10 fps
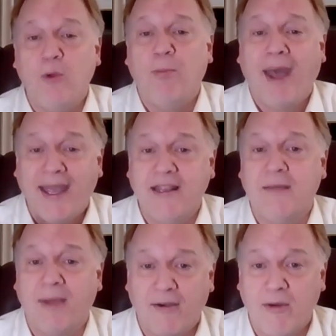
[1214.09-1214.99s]
You paid
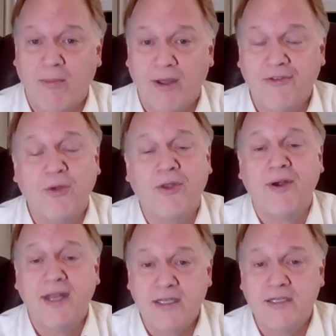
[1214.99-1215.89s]
them every month. So
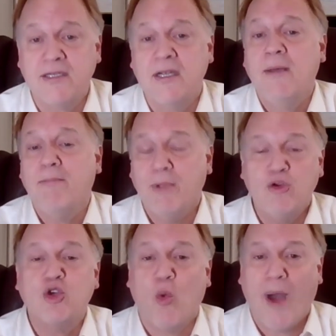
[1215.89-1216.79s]
there is
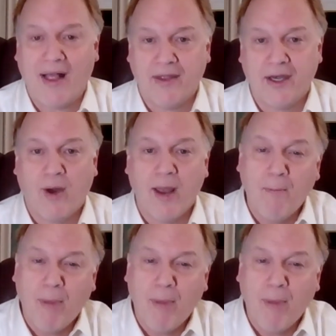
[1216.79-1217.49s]
mutuality, right?